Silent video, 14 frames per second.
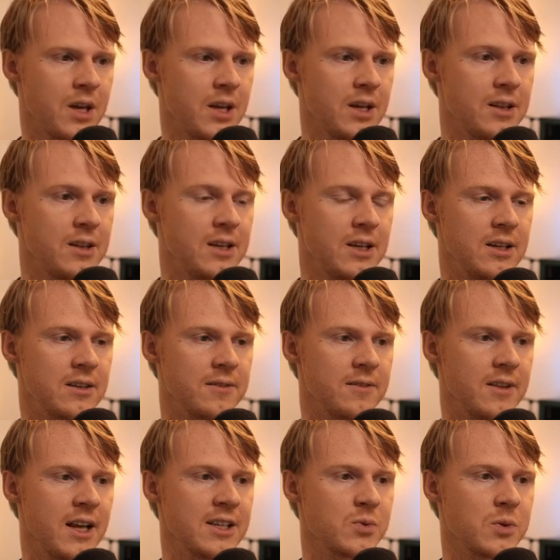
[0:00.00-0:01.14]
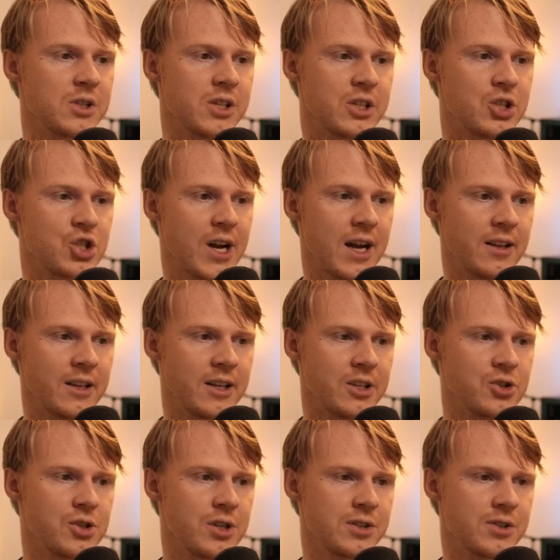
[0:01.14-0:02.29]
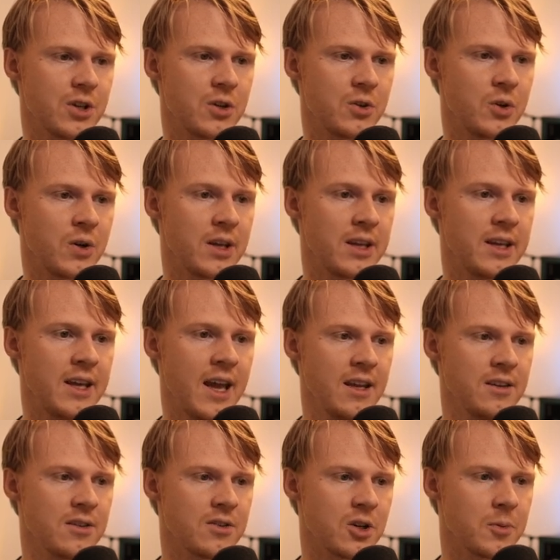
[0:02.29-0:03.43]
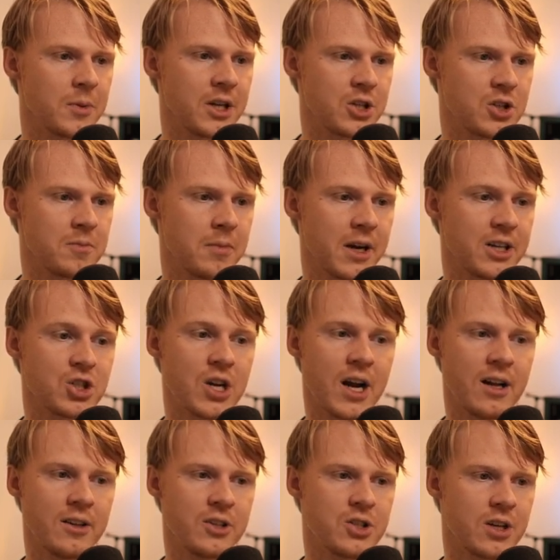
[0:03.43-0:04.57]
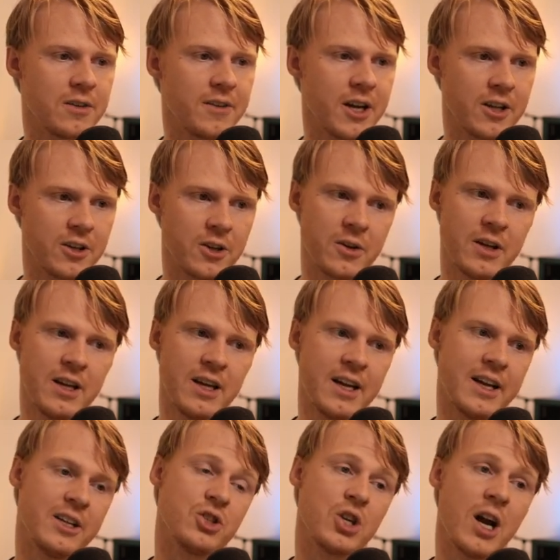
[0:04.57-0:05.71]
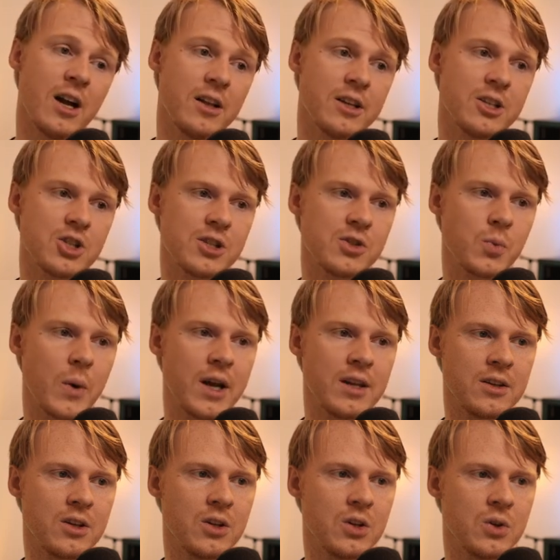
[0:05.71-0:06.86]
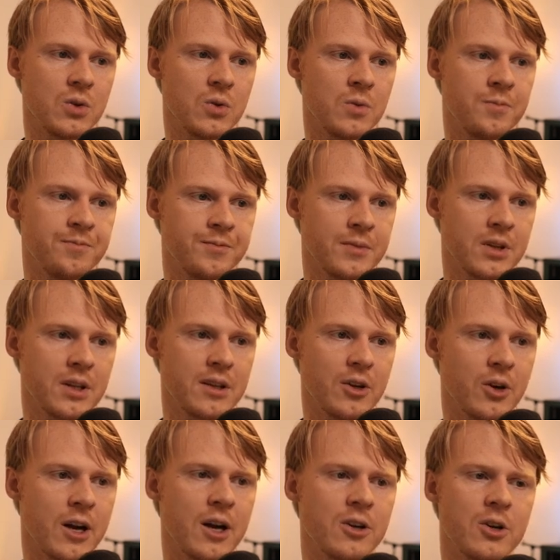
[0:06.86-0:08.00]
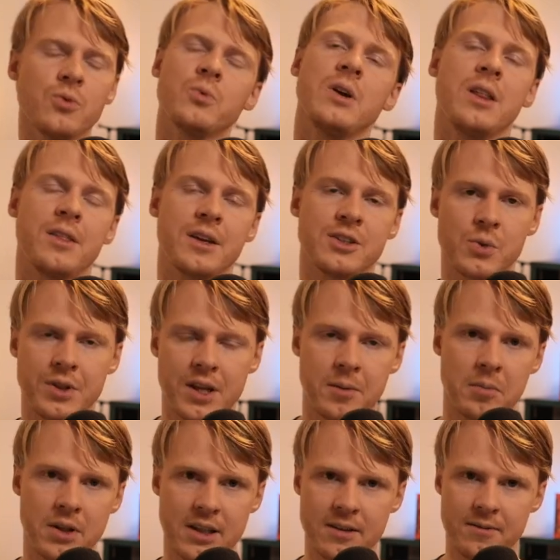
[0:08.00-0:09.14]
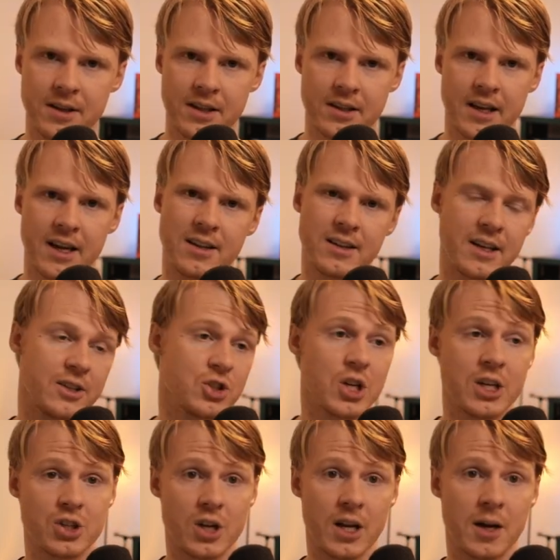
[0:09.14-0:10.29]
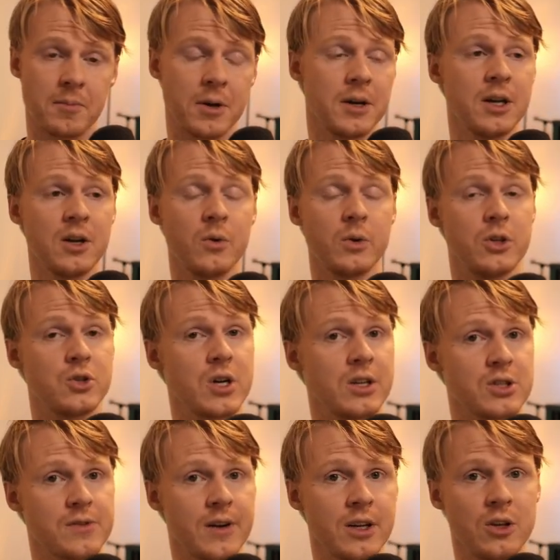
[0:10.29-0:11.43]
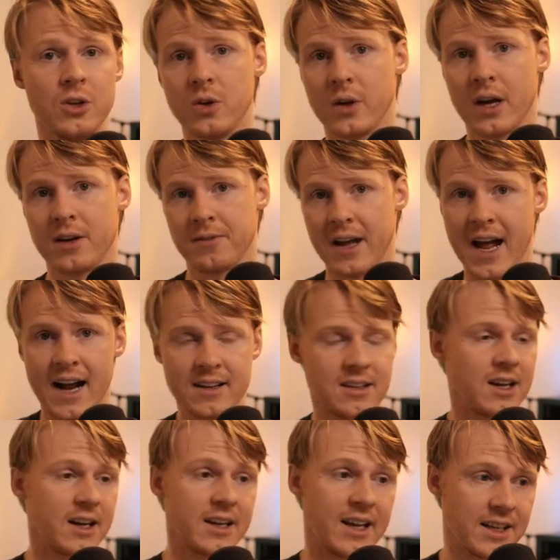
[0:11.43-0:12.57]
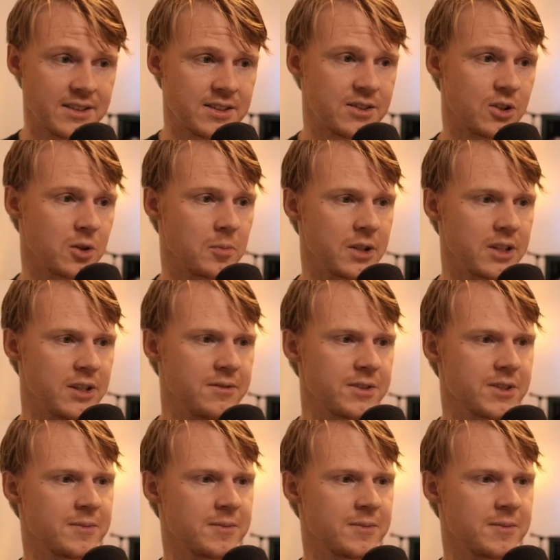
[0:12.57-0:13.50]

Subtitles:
The last one is a challenge. So you can gain determination by challenging a value. And challenge is when your character rethinks what they believe in and they change it up. When you challenge a value, you kind of act against your beliefs.